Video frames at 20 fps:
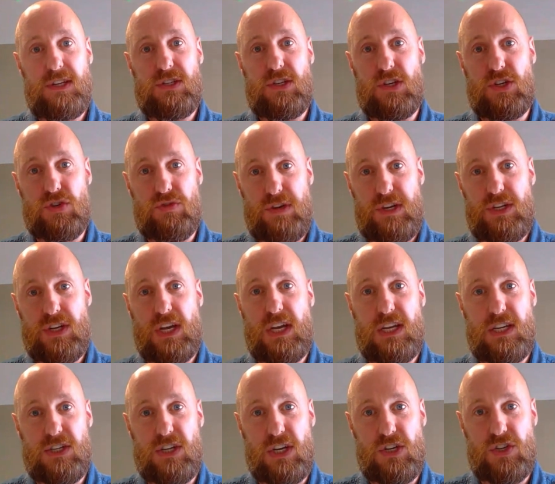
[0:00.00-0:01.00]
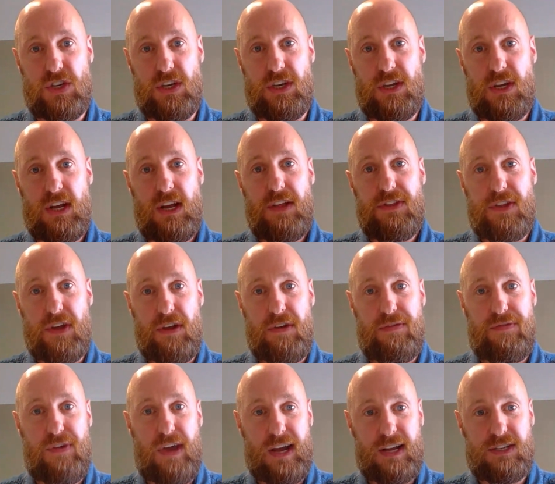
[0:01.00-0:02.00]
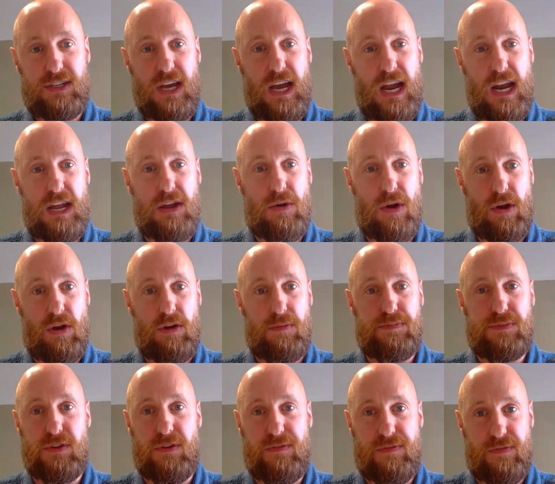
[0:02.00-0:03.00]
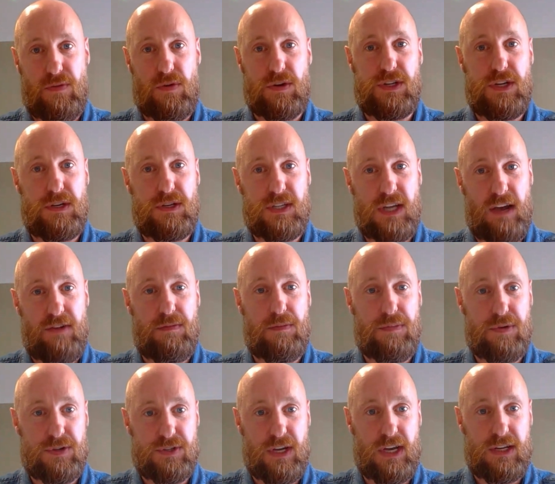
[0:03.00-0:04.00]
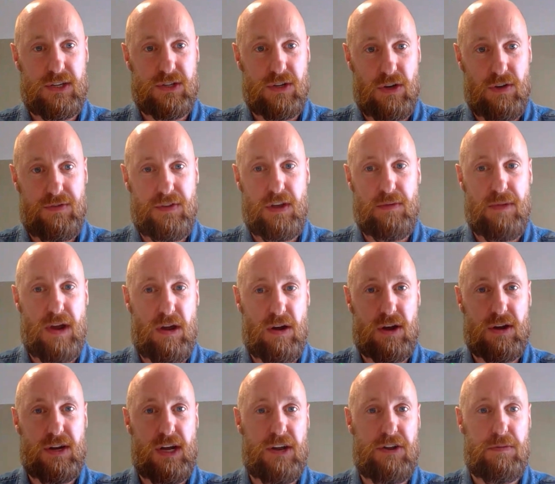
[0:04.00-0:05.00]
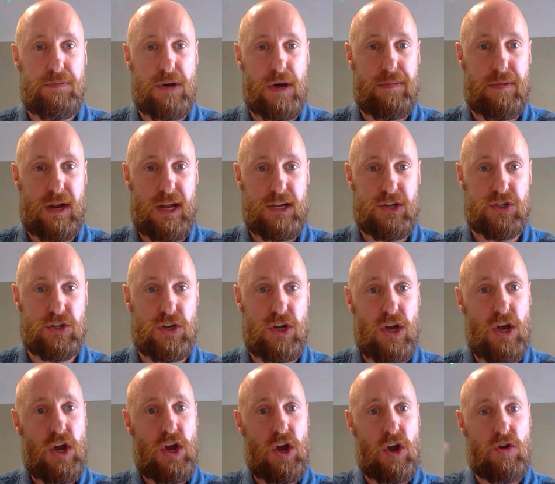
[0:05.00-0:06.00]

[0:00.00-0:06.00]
to treat a condition that affects anywhere up to 47% of the American adult population